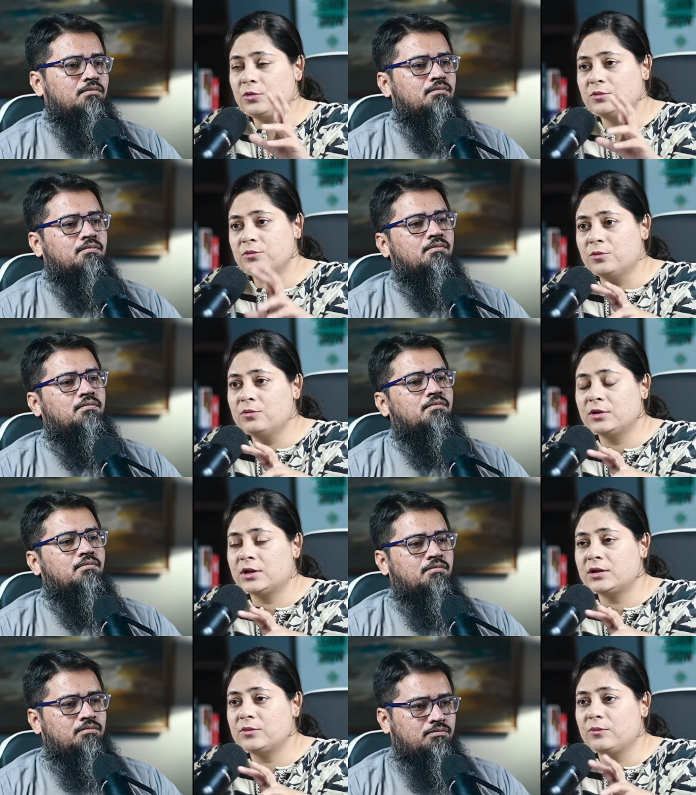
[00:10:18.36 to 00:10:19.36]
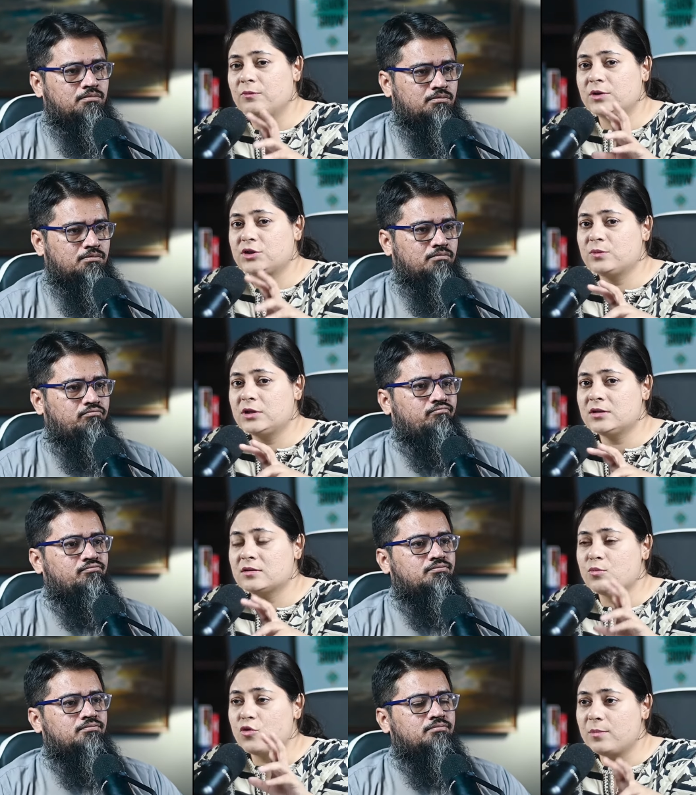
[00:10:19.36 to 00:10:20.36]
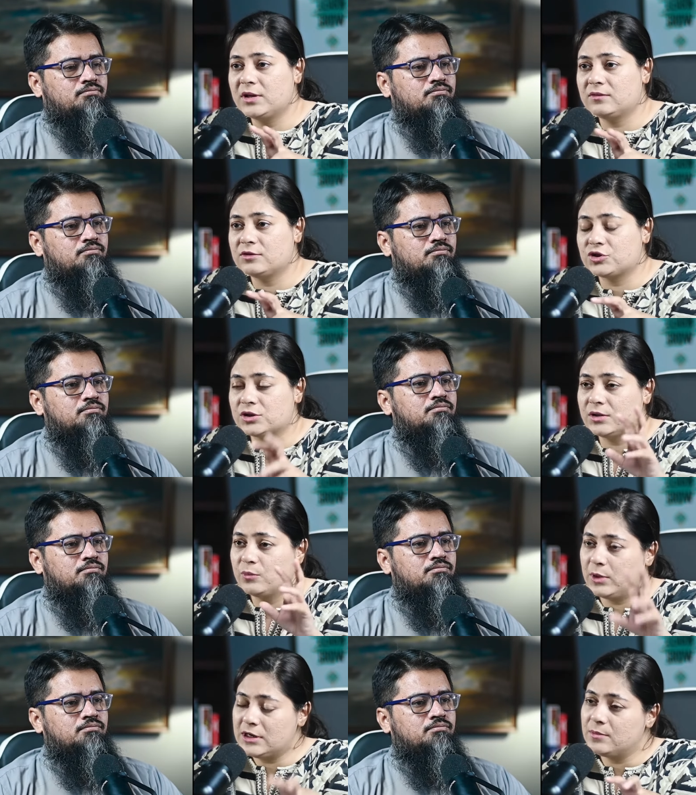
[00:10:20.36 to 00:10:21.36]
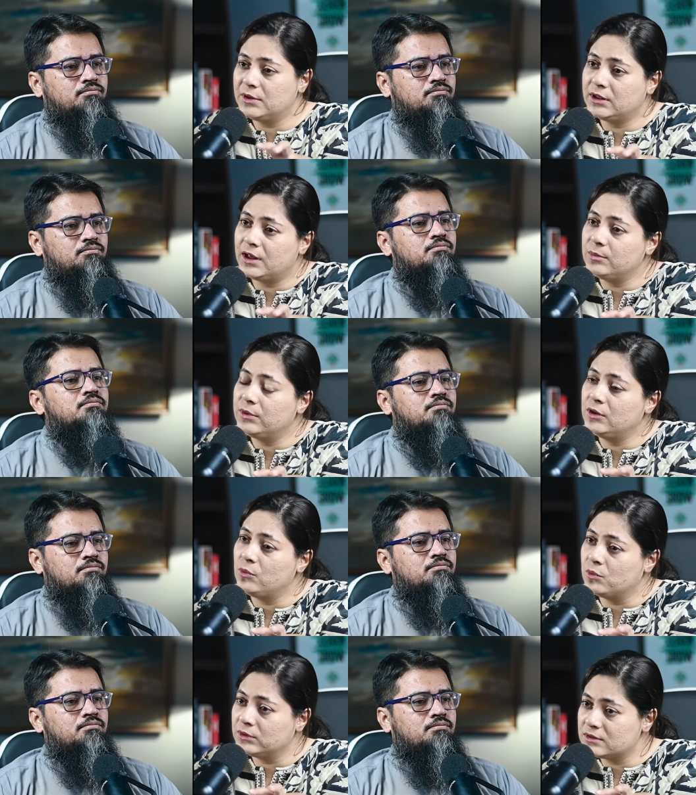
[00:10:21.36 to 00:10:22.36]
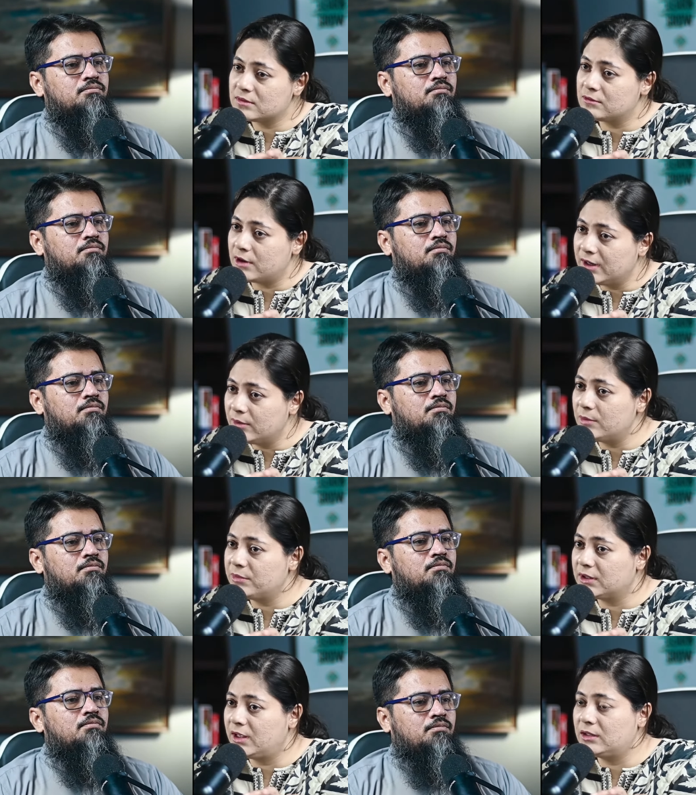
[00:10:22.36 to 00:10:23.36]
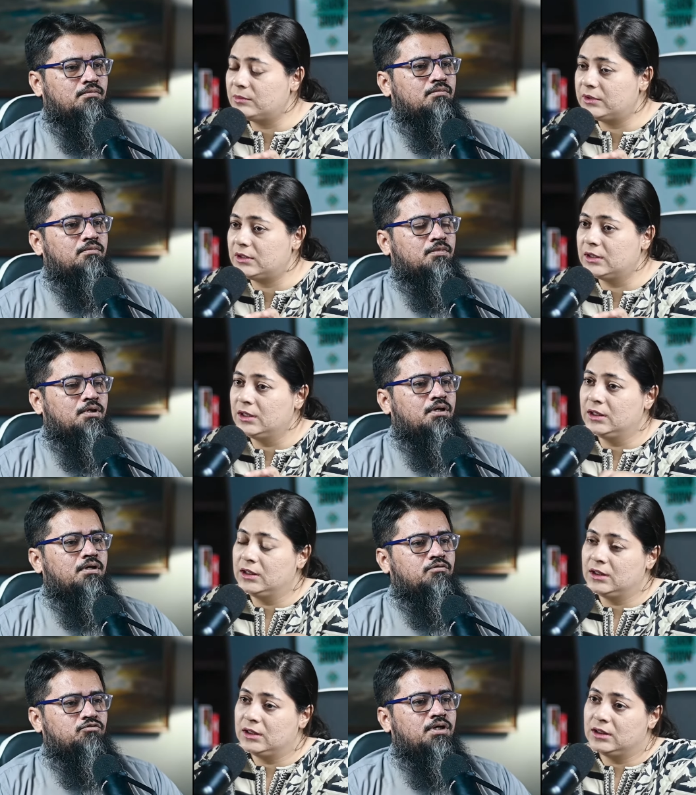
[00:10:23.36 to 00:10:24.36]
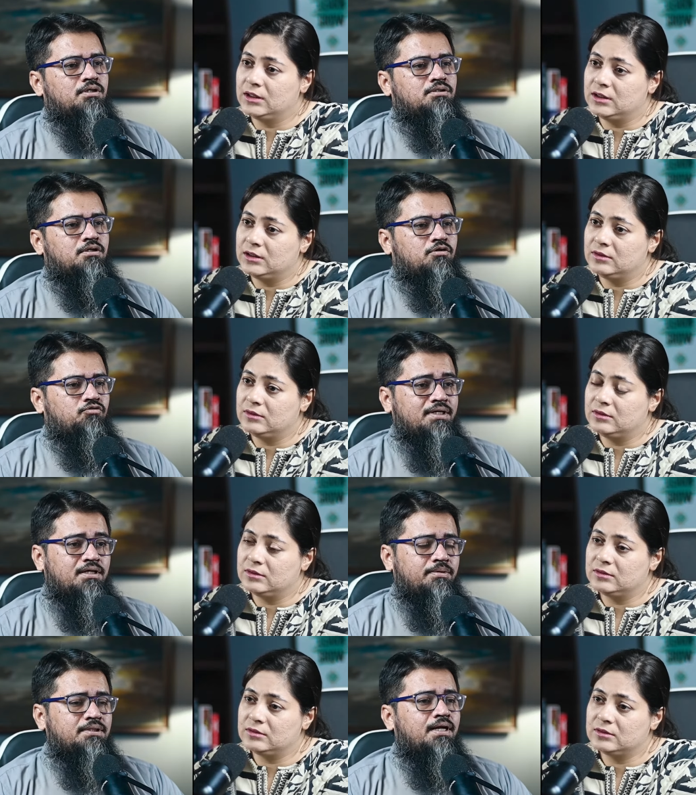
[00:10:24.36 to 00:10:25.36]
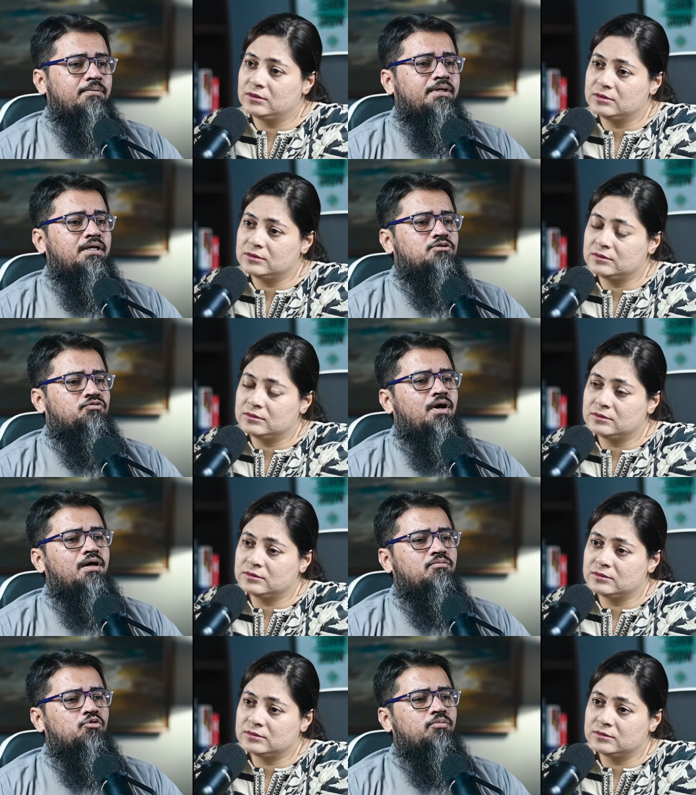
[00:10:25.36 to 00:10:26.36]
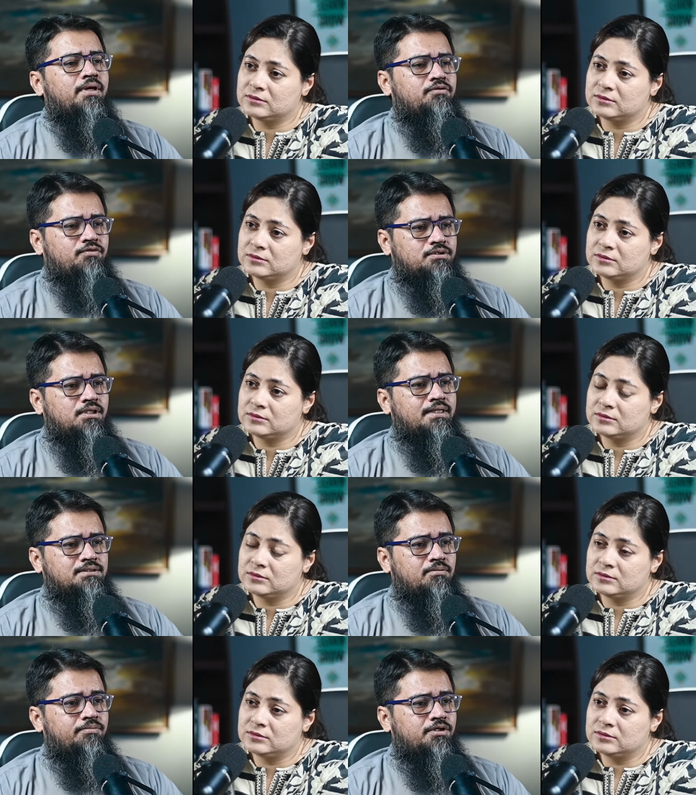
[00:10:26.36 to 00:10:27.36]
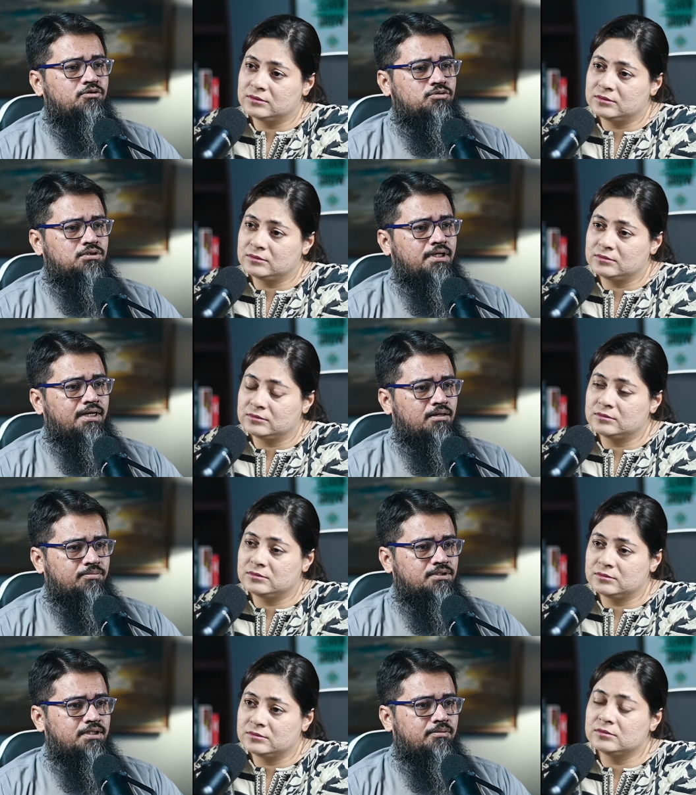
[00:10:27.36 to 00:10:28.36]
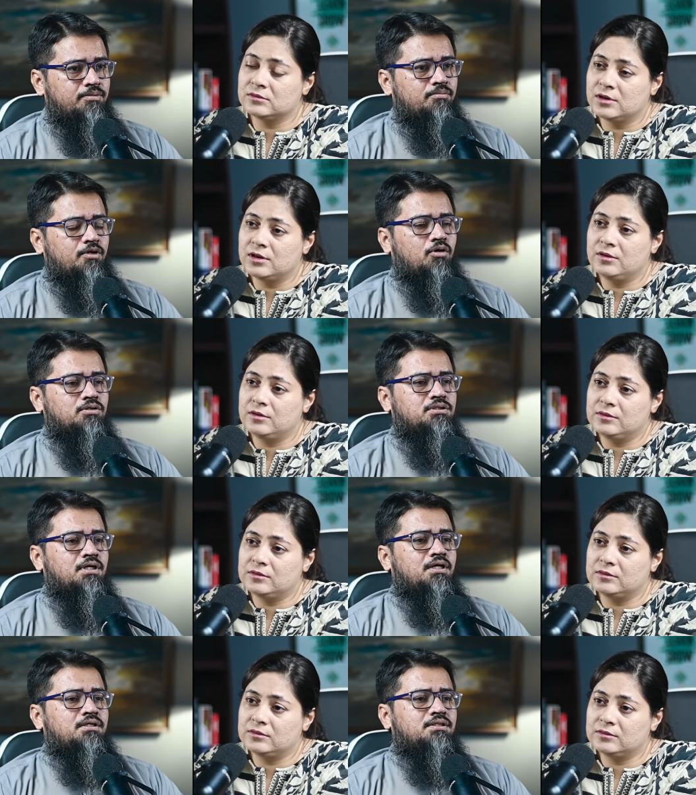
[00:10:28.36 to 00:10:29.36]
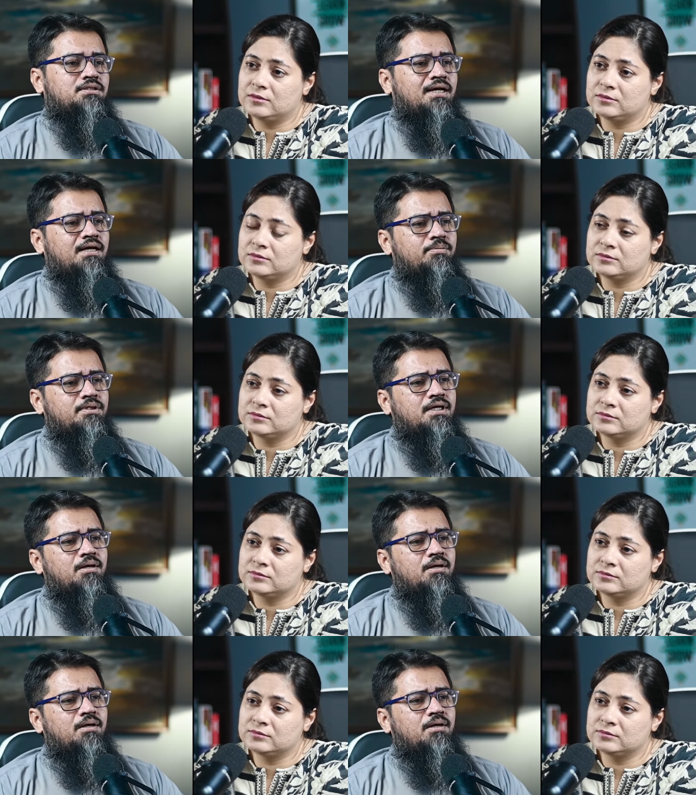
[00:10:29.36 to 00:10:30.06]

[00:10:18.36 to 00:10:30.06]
Speaker 1: want to know that which one is more beneficial, the wet cupping therapy or this dry cupping therapy?
Speaker 2: The wet cupping therapy is far more beneficial as compared to the dry cupping therapy, because the dry cupping